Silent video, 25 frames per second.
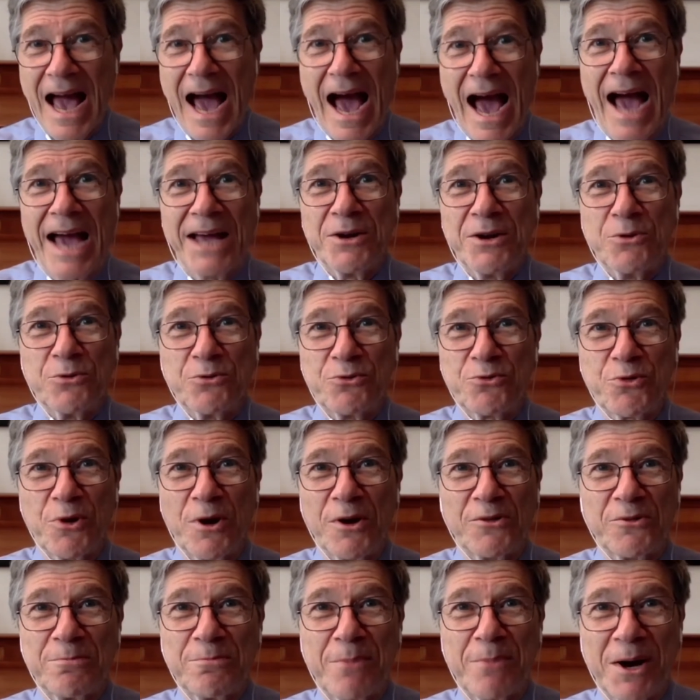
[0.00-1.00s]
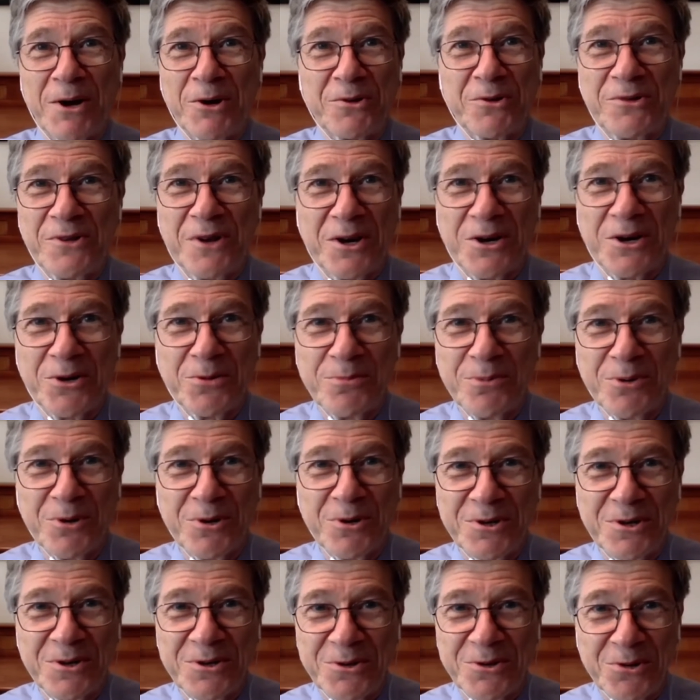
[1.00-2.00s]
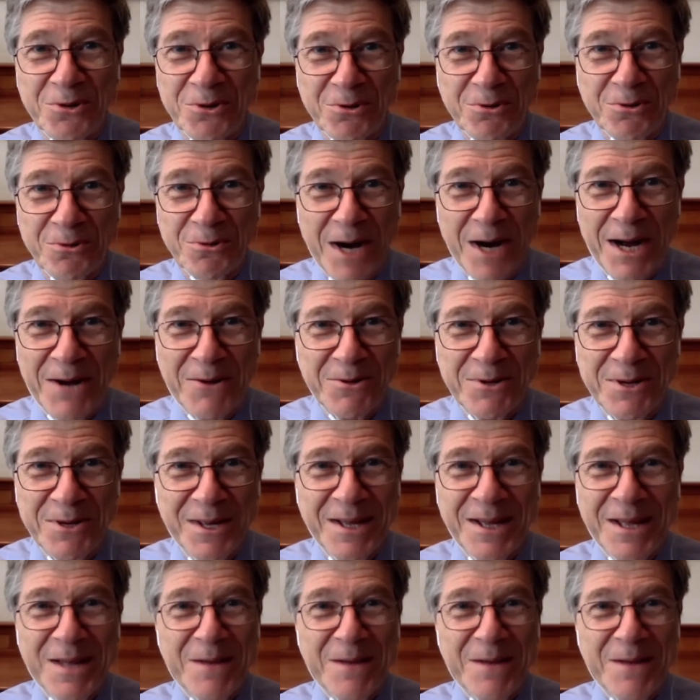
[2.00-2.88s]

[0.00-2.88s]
I don't trust Mark Zuckerberg to turn around,